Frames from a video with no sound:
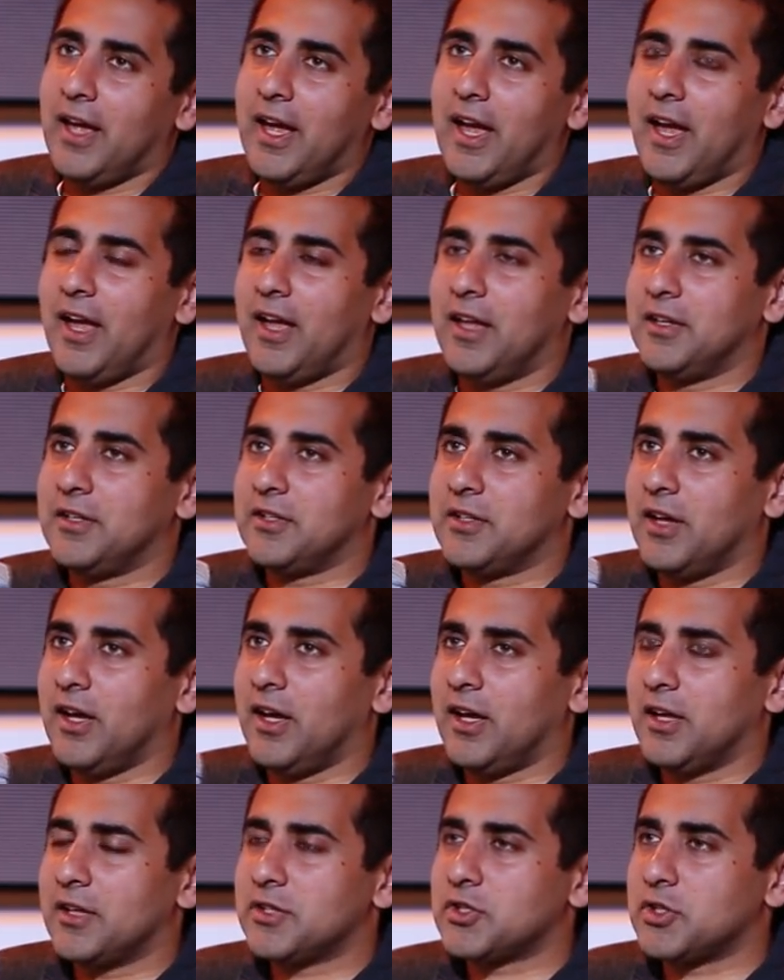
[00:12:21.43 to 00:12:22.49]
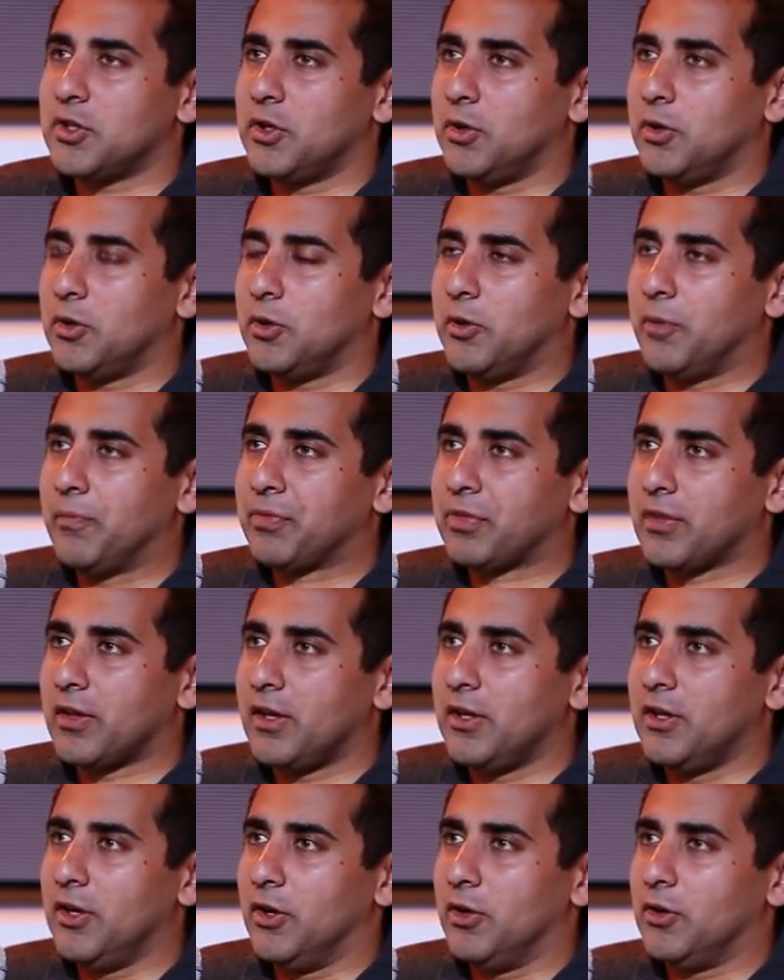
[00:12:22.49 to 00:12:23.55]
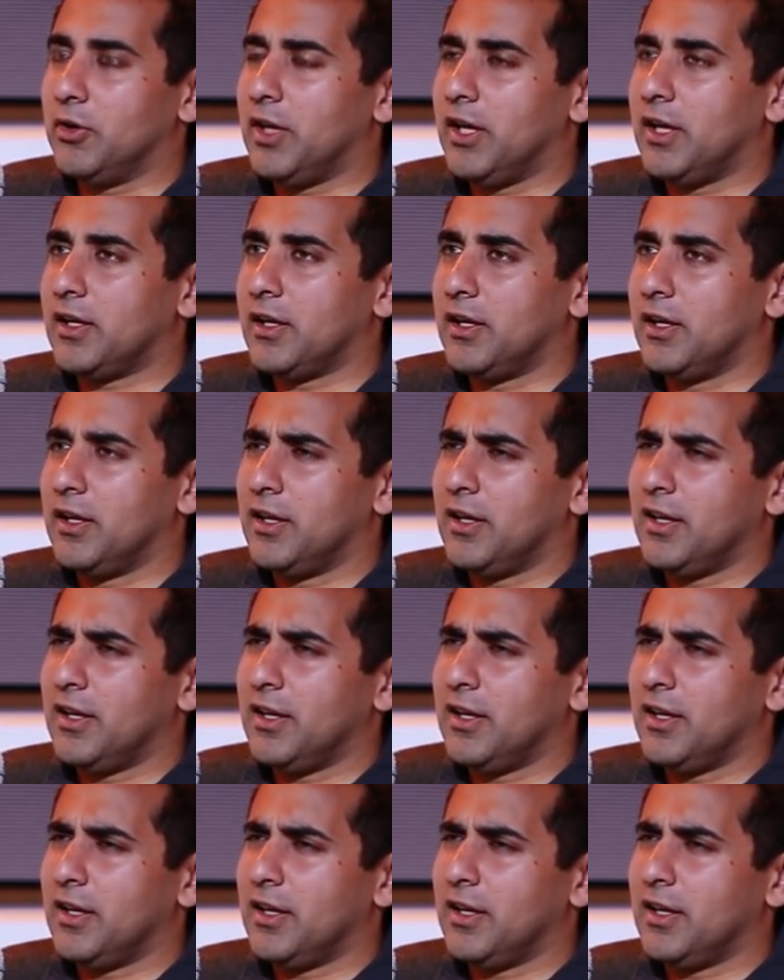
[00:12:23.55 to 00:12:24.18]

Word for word: And so, you know, like,